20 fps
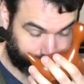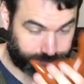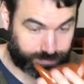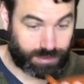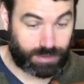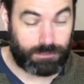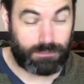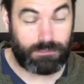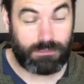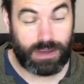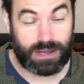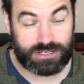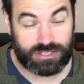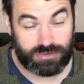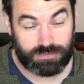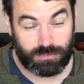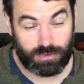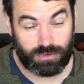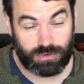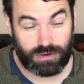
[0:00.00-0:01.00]

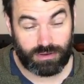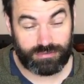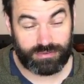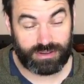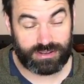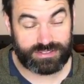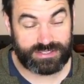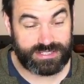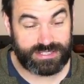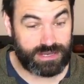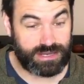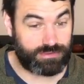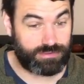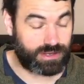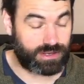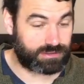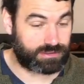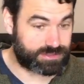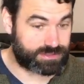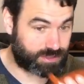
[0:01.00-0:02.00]
Much more of a
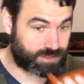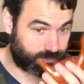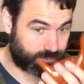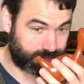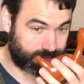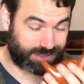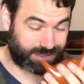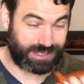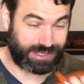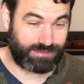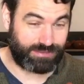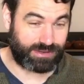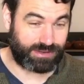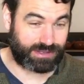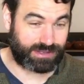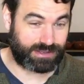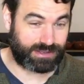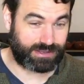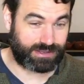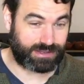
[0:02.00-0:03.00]
cereal tone, even
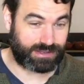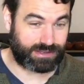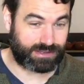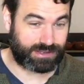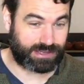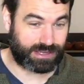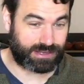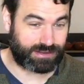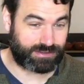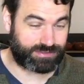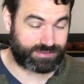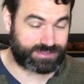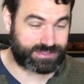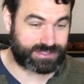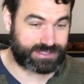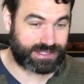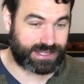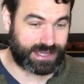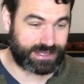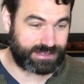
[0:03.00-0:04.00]
a kind of
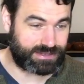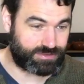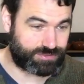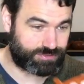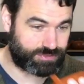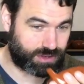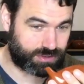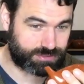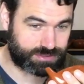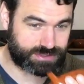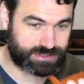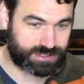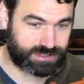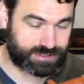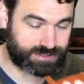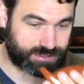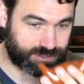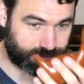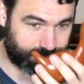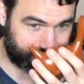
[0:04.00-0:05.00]
slightly roasted
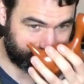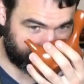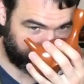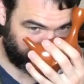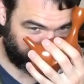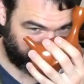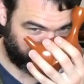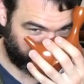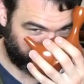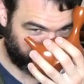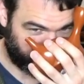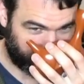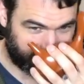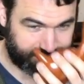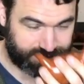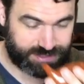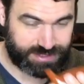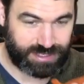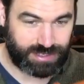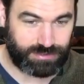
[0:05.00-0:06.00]
tones,
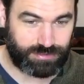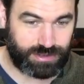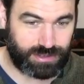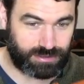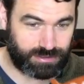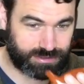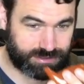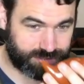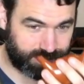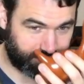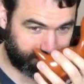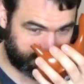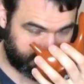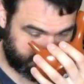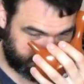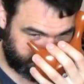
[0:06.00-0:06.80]
cereal tones.